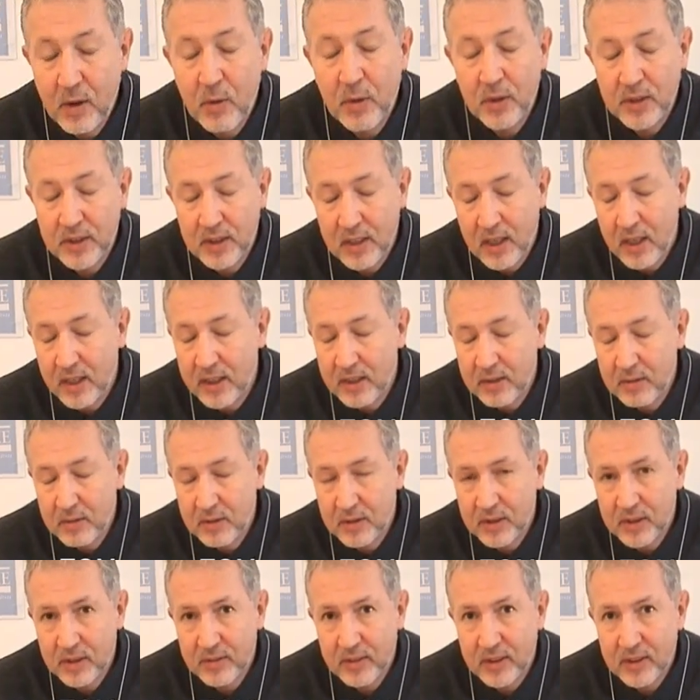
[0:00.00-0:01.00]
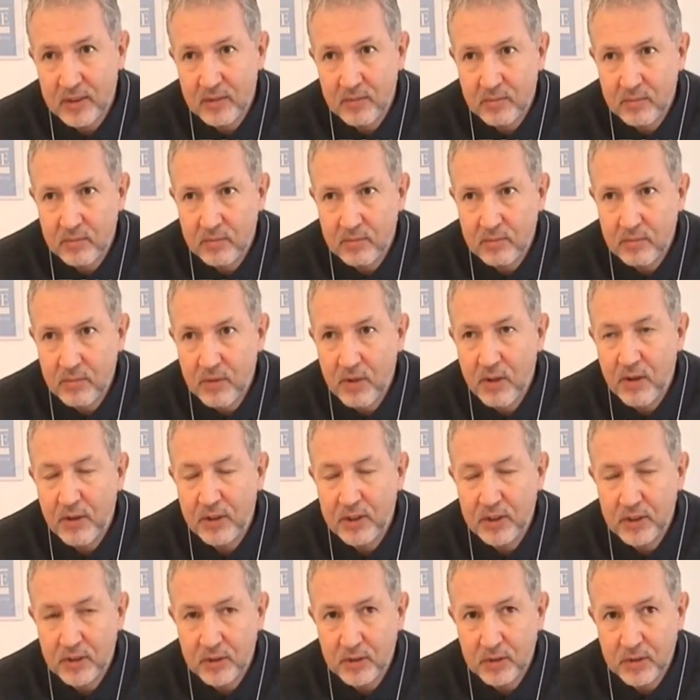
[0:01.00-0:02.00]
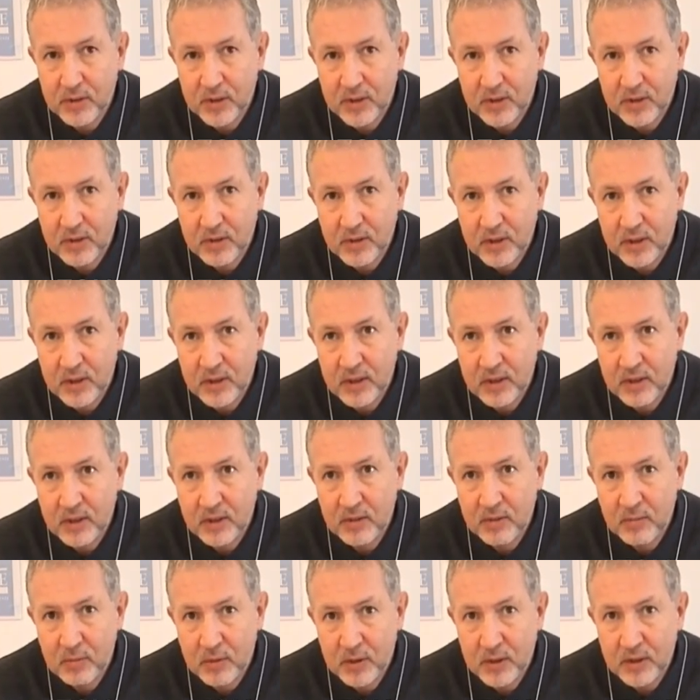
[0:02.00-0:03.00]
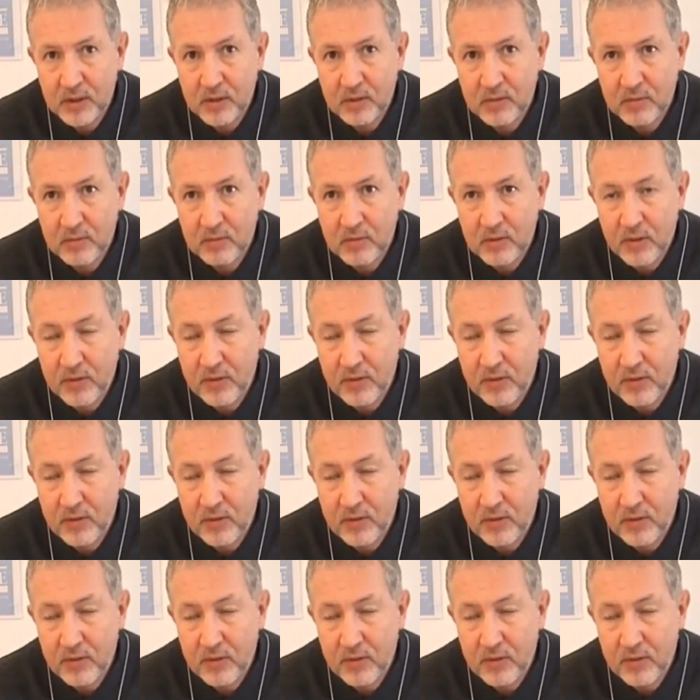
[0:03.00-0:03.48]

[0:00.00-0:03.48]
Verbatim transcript: I know what it's like because I've had three strokes. Yeah, okay.